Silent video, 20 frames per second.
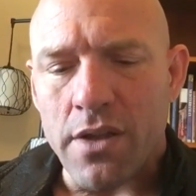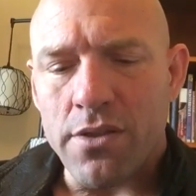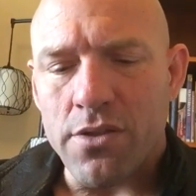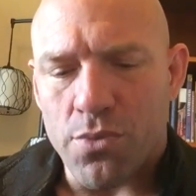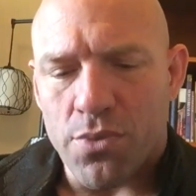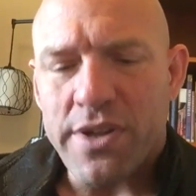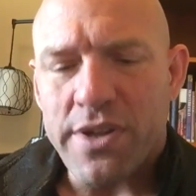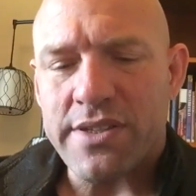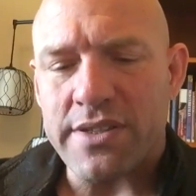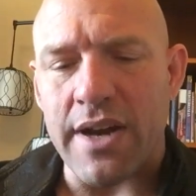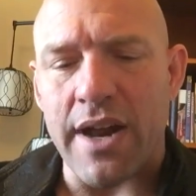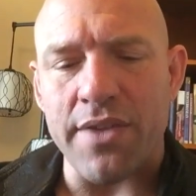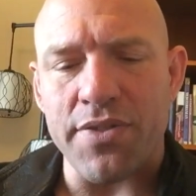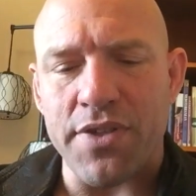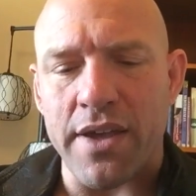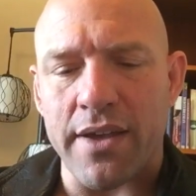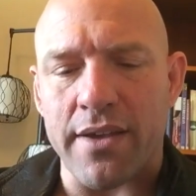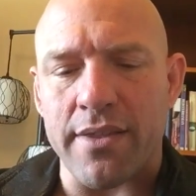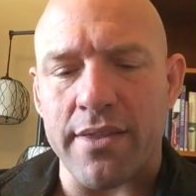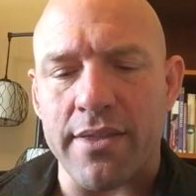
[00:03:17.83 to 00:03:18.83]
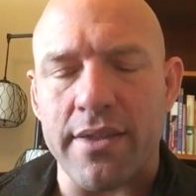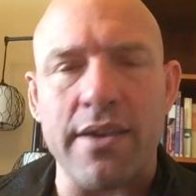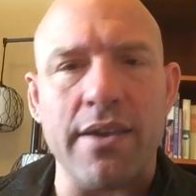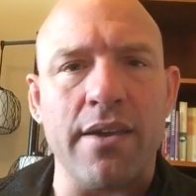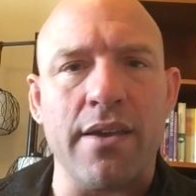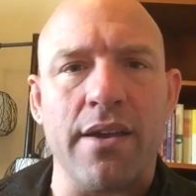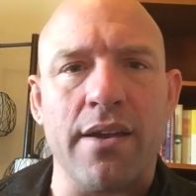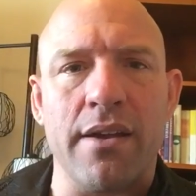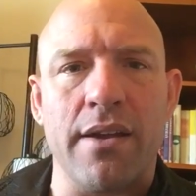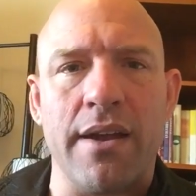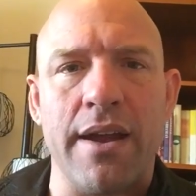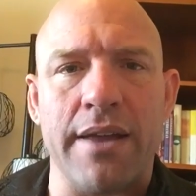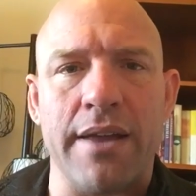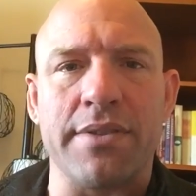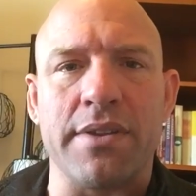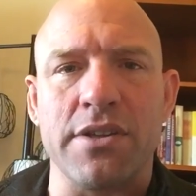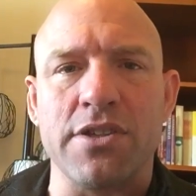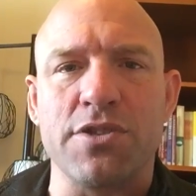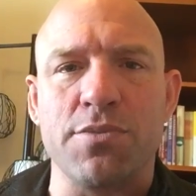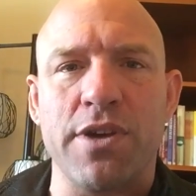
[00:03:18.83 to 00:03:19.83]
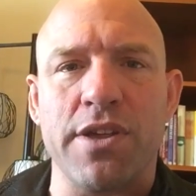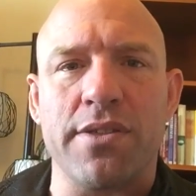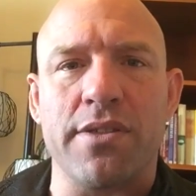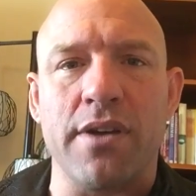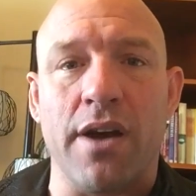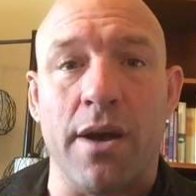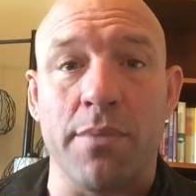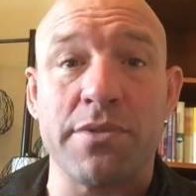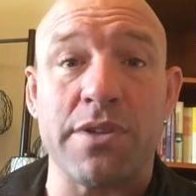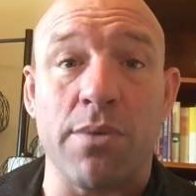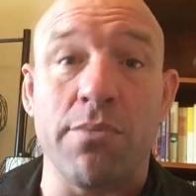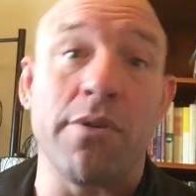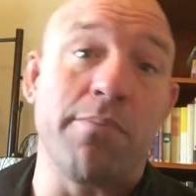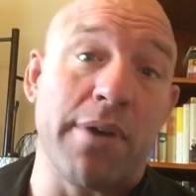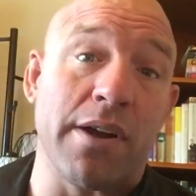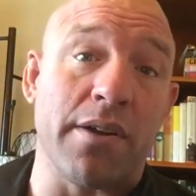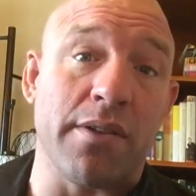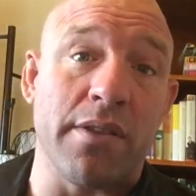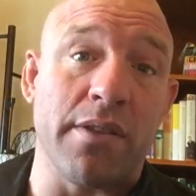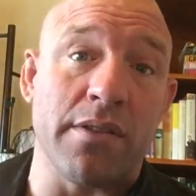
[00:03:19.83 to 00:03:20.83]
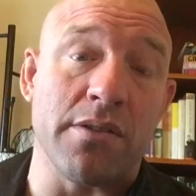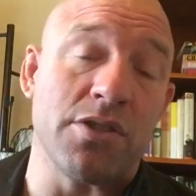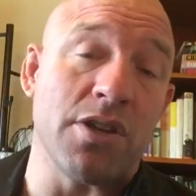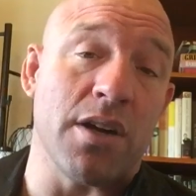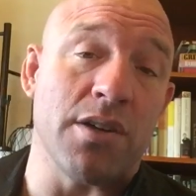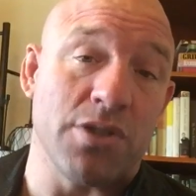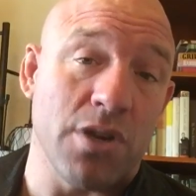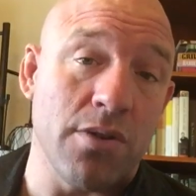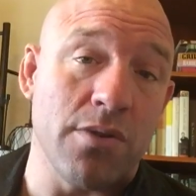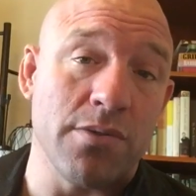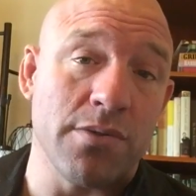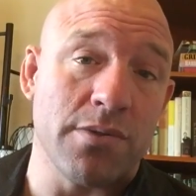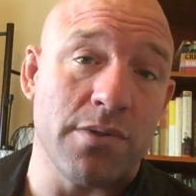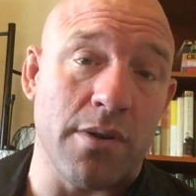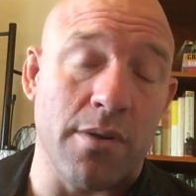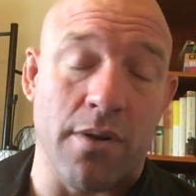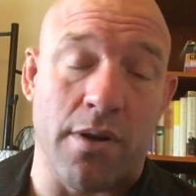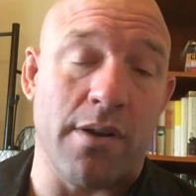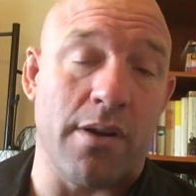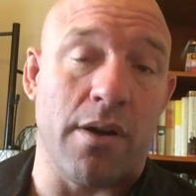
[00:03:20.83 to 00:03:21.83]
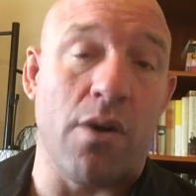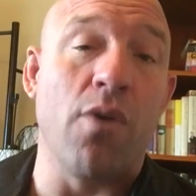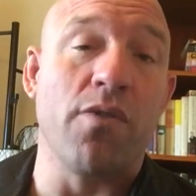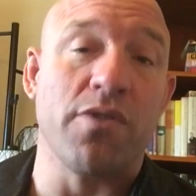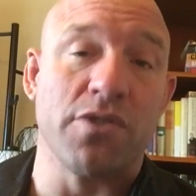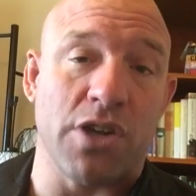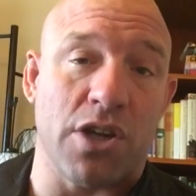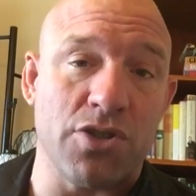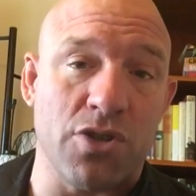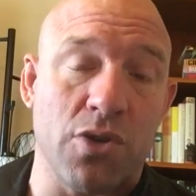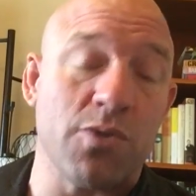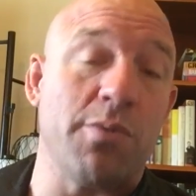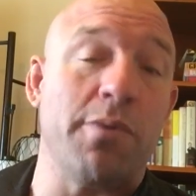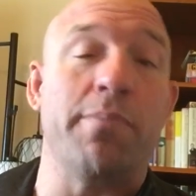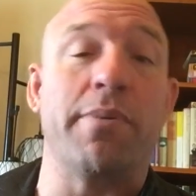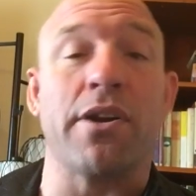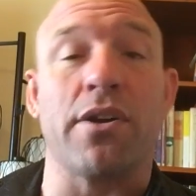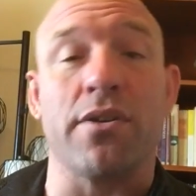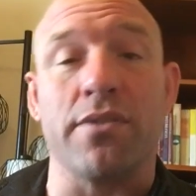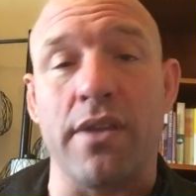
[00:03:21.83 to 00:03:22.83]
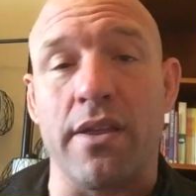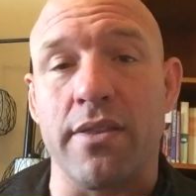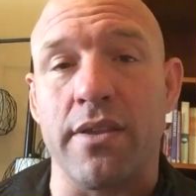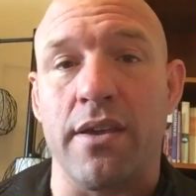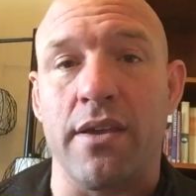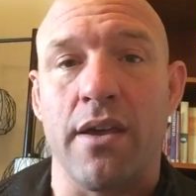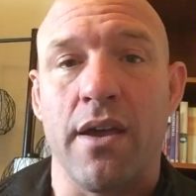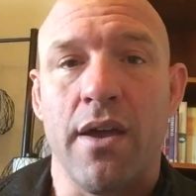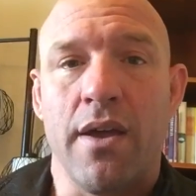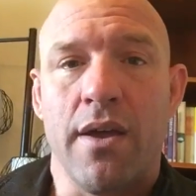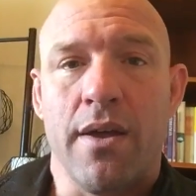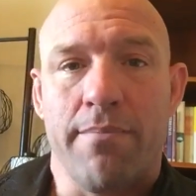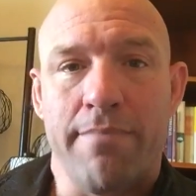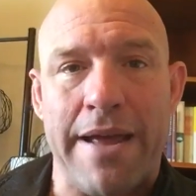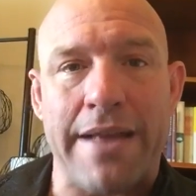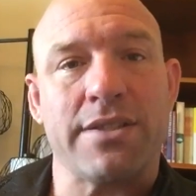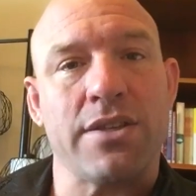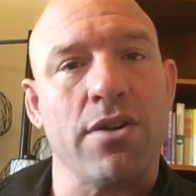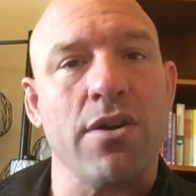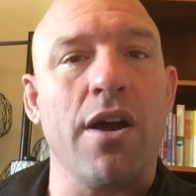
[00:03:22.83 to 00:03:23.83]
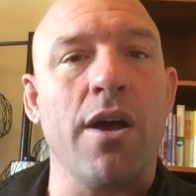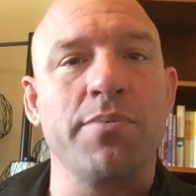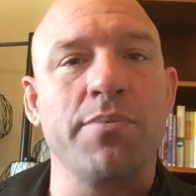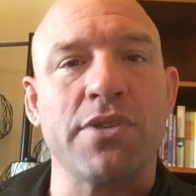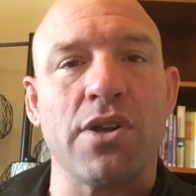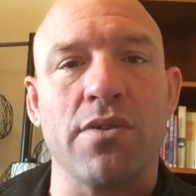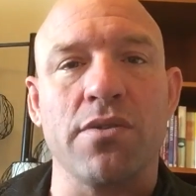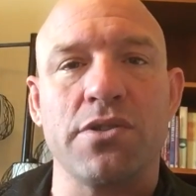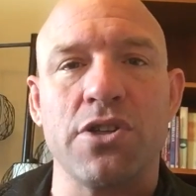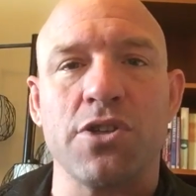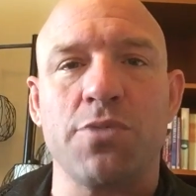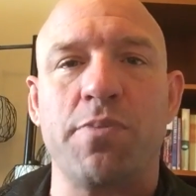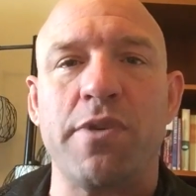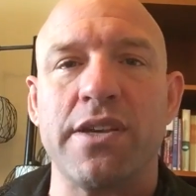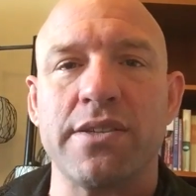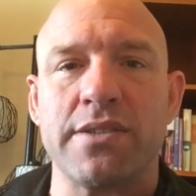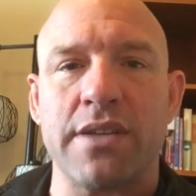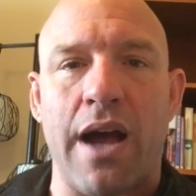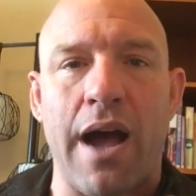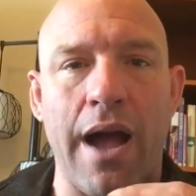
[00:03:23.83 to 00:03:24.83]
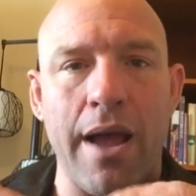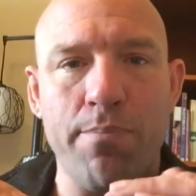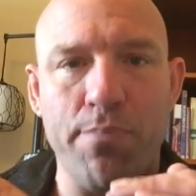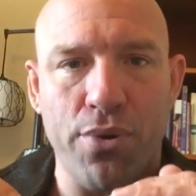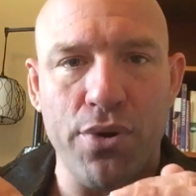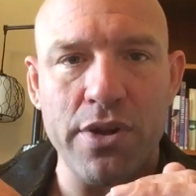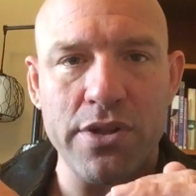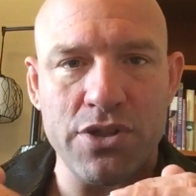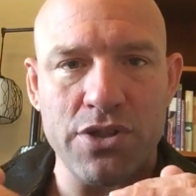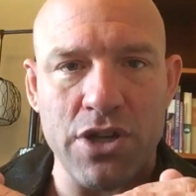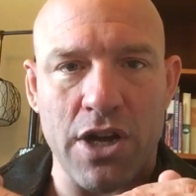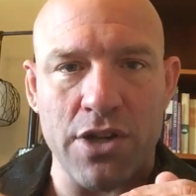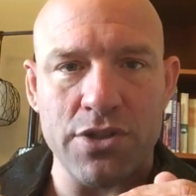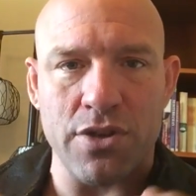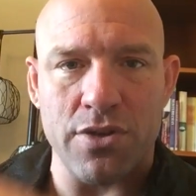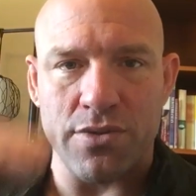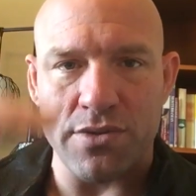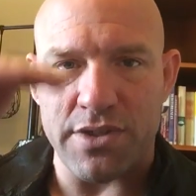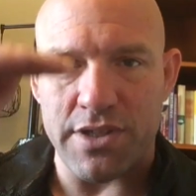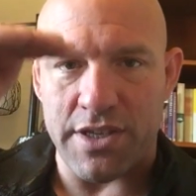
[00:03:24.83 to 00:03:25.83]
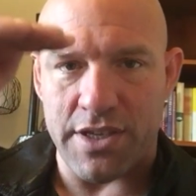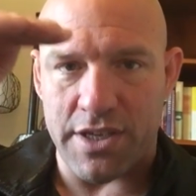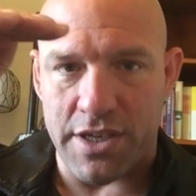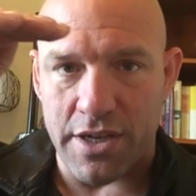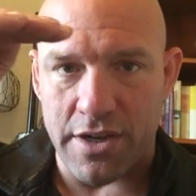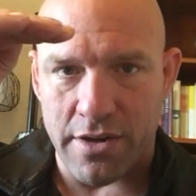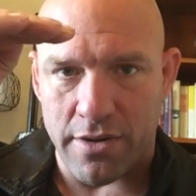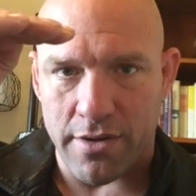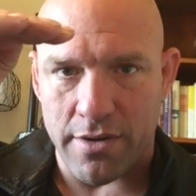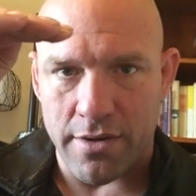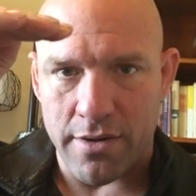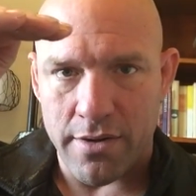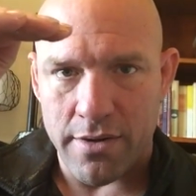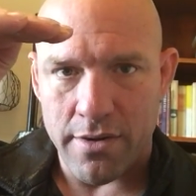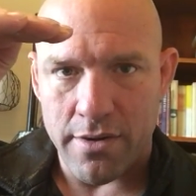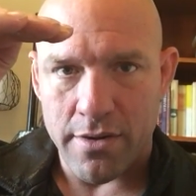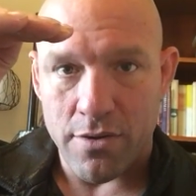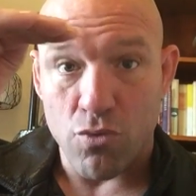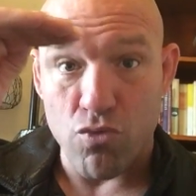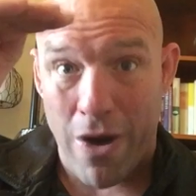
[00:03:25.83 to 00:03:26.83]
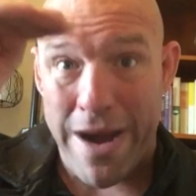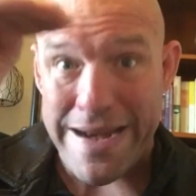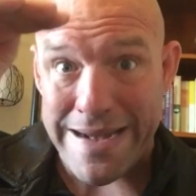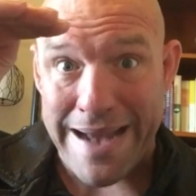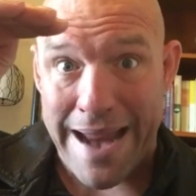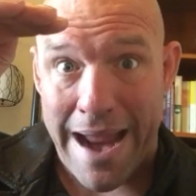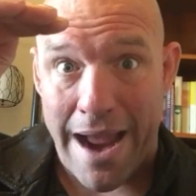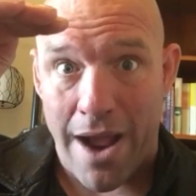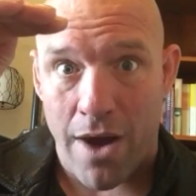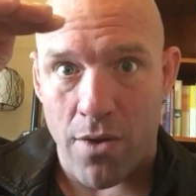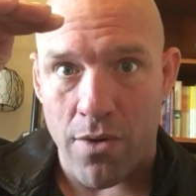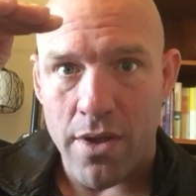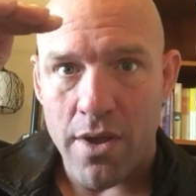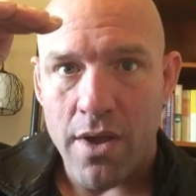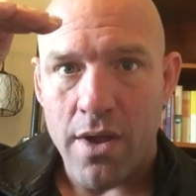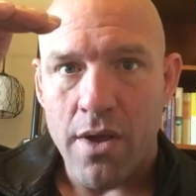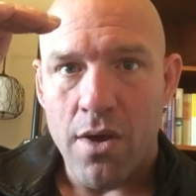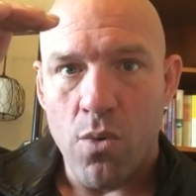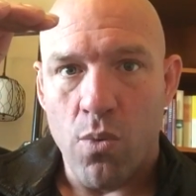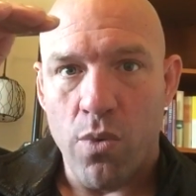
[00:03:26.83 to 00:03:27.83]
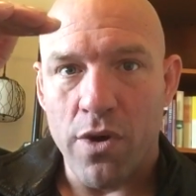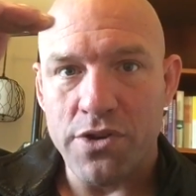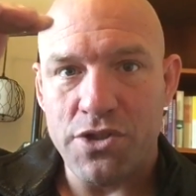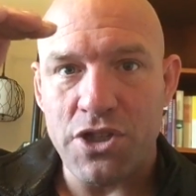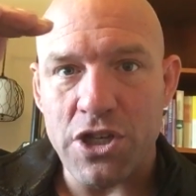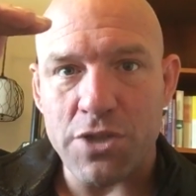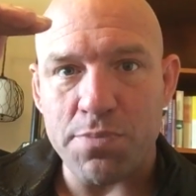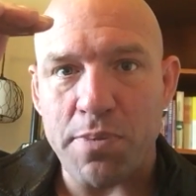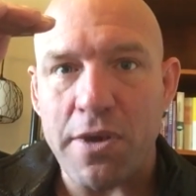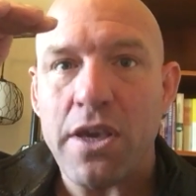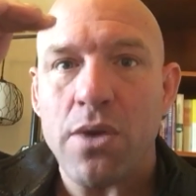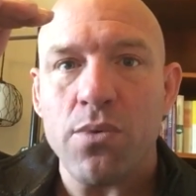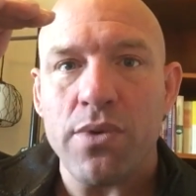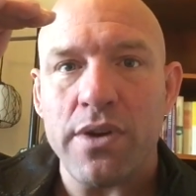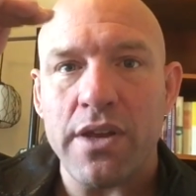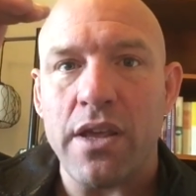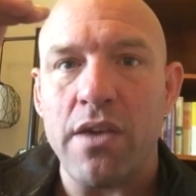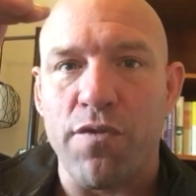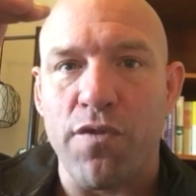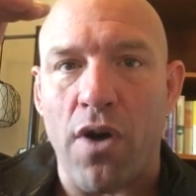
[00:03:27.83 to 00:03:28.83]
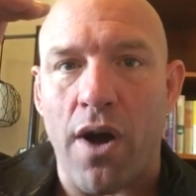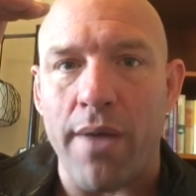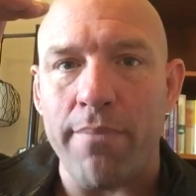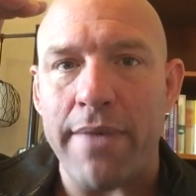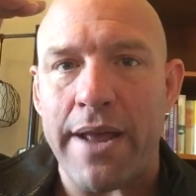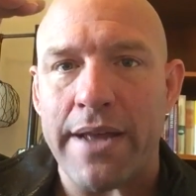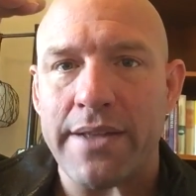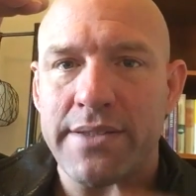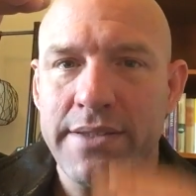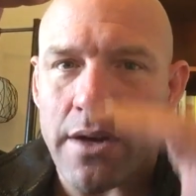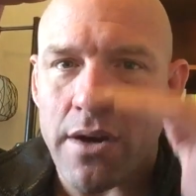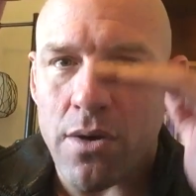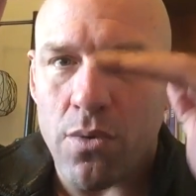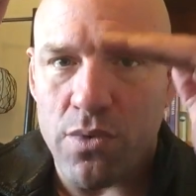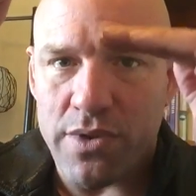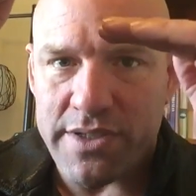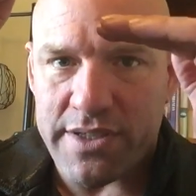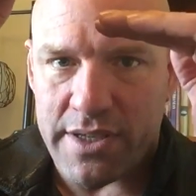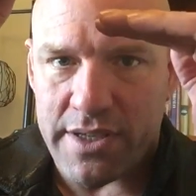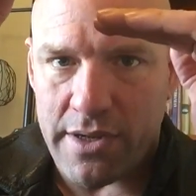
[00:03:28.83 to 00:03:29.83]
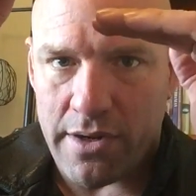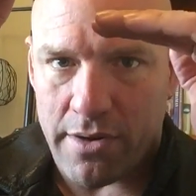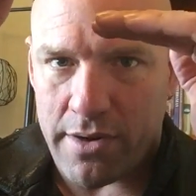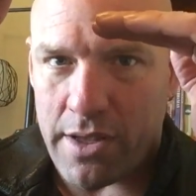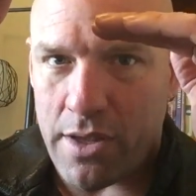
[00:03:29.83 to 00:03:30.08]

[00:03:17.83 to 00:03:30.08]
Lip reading: the reason I think the Anthony Smith upset would be bigger than Jon Jones, over Jon Jones would be bigger than the Matt Serra upset over GSP is I put Jon Jones here right now, where GSP, when he fought Matt Serra, was here.